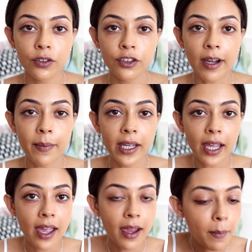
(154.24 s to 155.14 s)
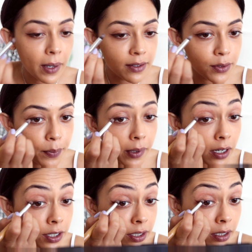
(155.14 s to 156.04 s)
Grabbing a pencil
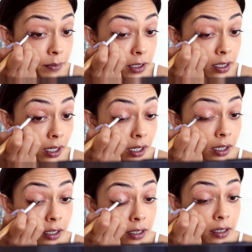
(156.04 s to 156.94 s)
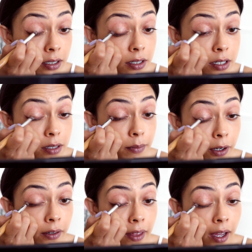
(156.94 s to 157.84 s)
brush, I'm just going to
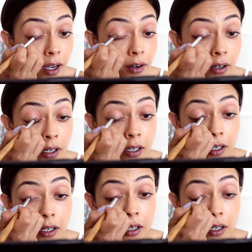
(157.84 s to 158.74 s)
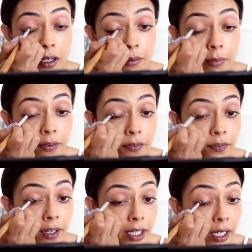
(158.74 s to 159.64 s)
smoke that out by
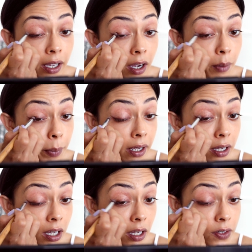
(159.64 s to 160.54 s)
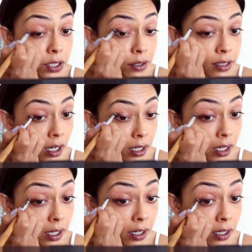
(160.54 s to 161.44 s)
flicking it up ever so
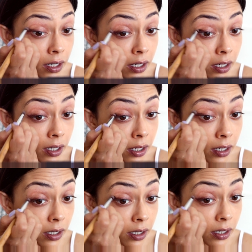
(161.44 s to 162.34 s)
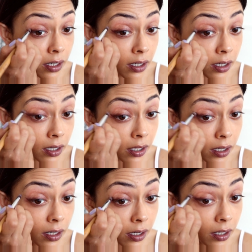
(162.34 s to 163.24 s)
slightly. It's just really
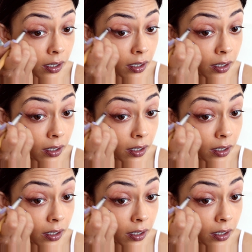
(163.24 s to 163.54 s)
subtle.